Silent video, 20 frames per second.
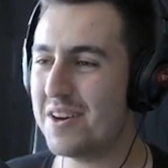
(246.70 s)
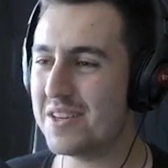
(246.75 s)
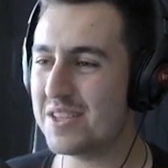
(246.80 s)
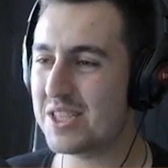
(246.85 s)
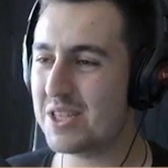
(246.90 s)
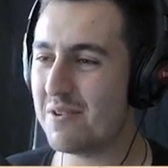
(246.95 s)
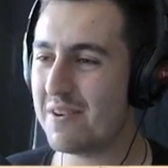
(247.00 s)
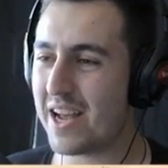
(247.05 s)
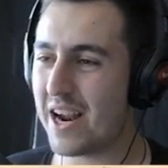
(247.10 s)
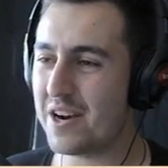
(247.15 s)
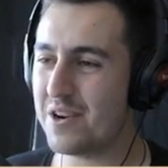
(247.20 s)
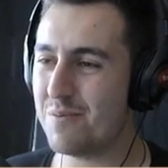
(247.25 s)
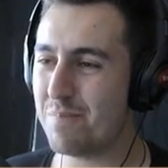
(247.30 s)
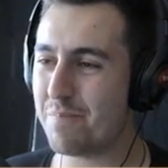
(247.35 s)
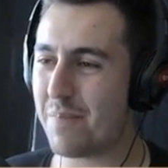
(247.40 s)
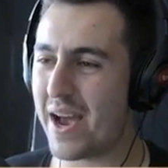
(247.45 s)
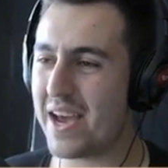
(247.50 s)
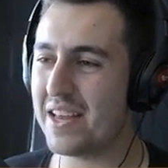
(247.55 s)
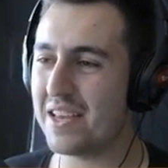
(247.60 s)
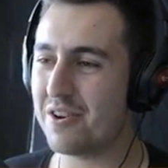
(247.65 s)
What are you doing? Are you
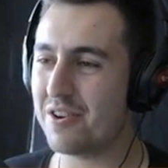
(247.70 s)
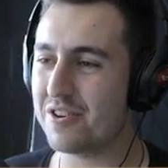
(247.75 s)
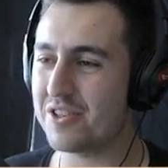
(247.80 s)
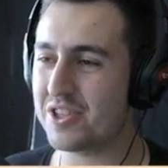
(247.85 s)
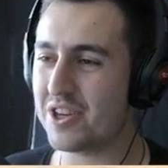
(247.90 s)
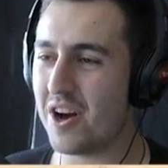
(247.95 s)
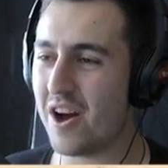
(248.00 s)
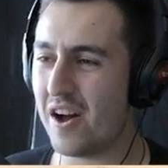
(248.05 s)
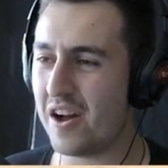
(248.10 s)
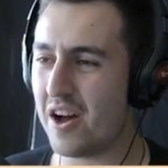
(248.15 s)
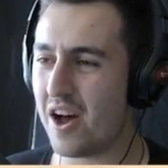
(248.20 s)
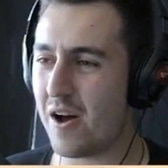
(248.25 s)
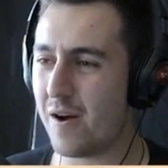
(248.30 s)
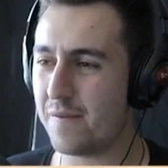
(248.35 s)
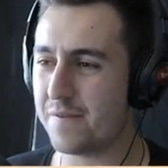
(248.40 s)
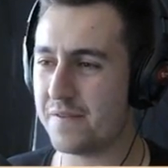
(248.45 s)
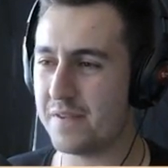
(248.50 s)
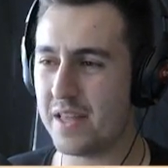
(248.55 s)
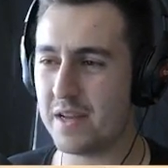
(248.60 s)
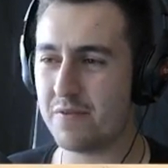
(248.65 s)
biting your tongue
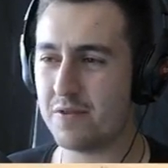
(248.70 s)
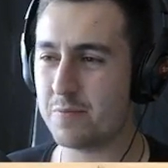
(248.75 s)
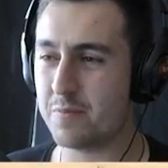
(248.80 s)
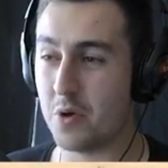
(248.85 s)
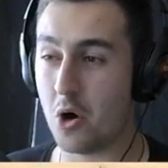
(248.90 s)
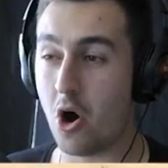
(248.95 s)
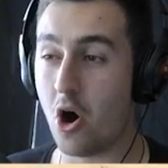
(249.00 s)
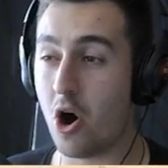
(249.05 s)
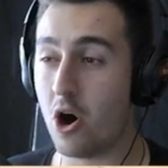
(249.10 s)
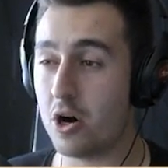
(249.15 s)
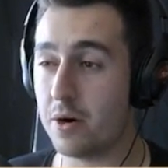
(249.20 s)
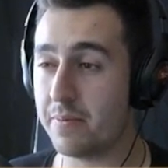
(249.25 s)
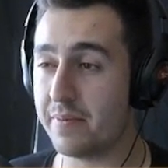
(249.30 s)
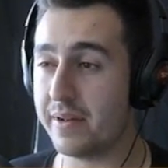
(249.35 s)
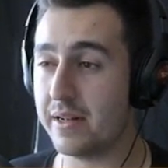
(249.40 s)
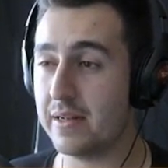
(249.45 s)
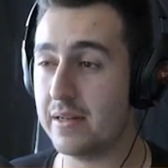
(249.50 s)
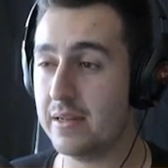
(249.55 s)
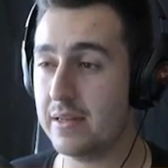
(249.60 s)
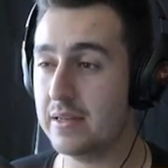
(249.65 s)
off? That would be
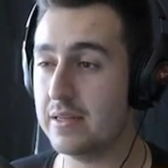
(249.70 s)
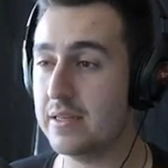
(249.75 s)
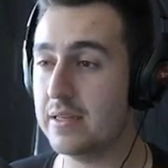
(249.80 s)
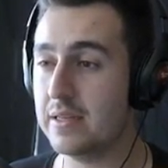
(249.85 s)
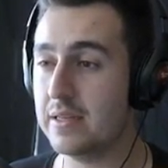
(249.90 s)
horrible.